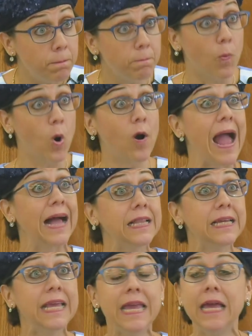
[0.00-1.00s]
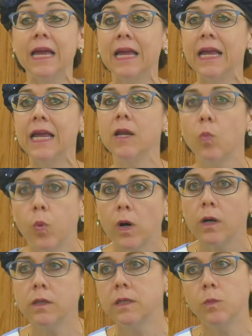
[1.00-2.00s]
morality in a
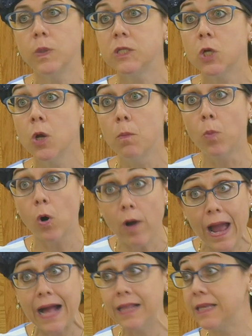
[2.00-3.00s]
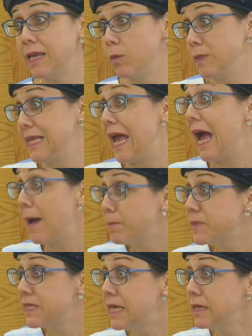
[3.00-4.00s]
world in which morality was
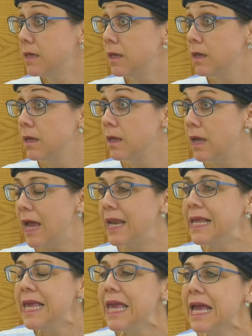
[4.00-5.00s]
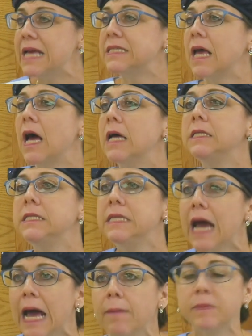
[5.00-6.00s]
absent, and he has
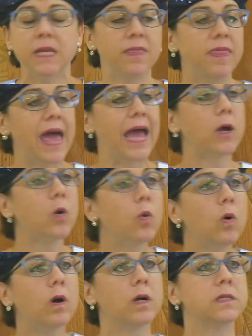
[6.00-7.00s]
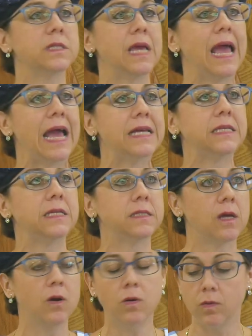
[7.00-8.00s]
adopted that course as
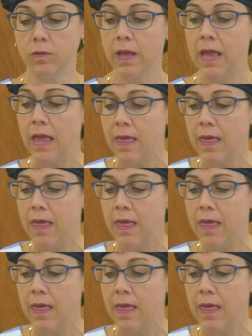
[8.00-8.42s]
his own.